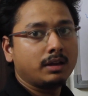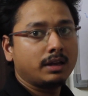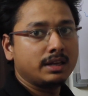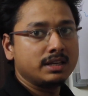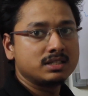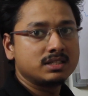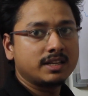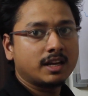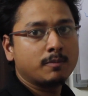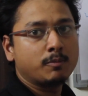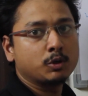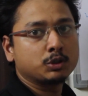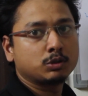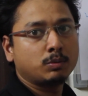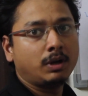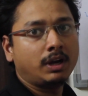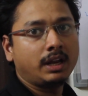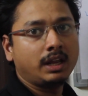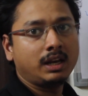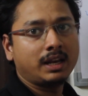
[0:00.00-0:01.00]
is there a
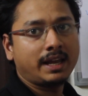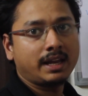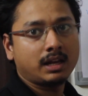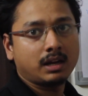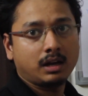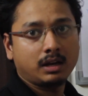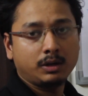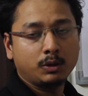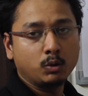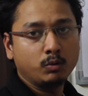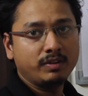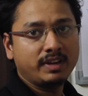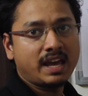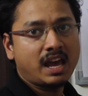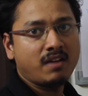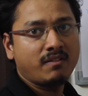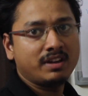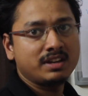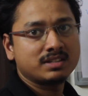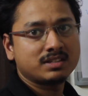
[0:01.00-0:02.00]
possibility, like do we
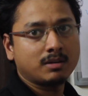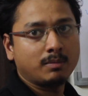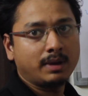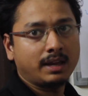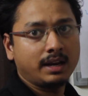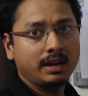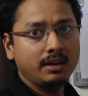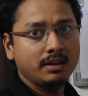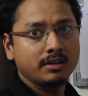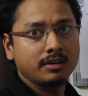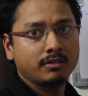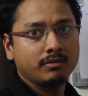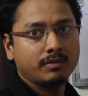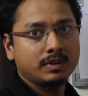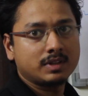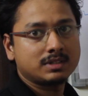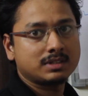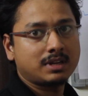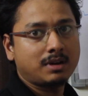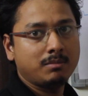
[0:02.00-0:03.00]
have an subarray
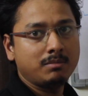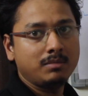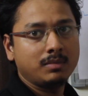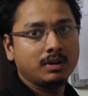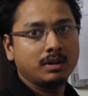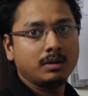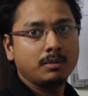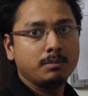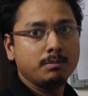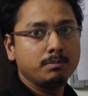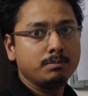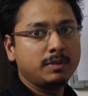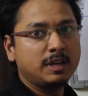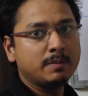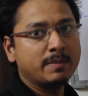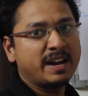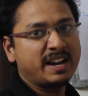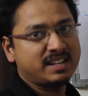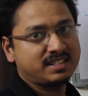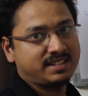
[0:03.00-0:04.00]
with sum b
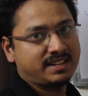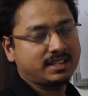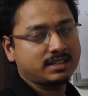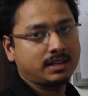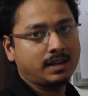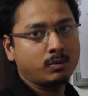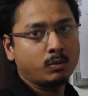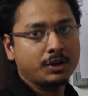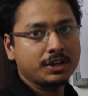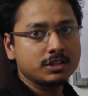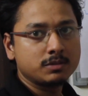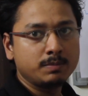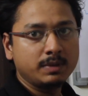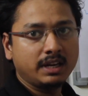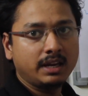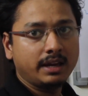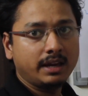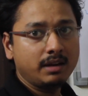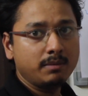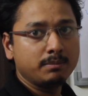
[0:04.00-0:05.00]
minus x, and what is b
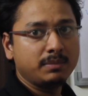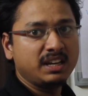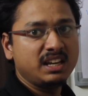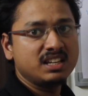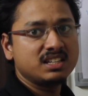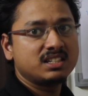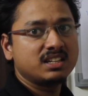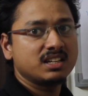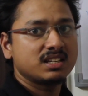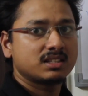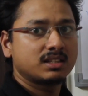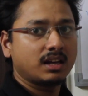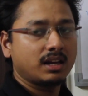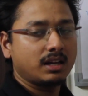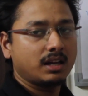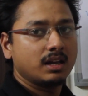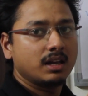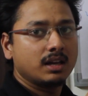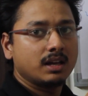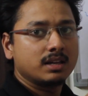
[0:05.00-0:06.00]
here? B is just
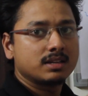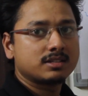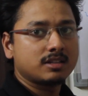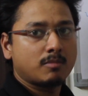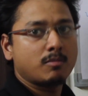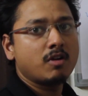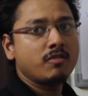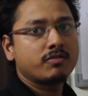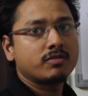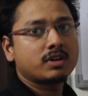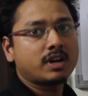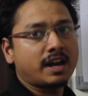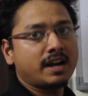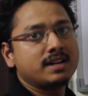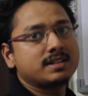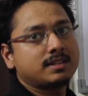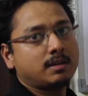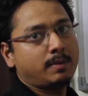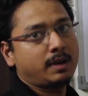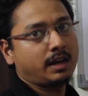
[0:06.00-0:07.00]
the sum of
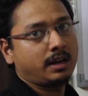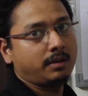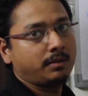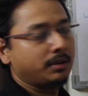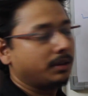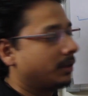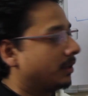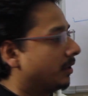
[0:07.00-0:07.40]
current subarray.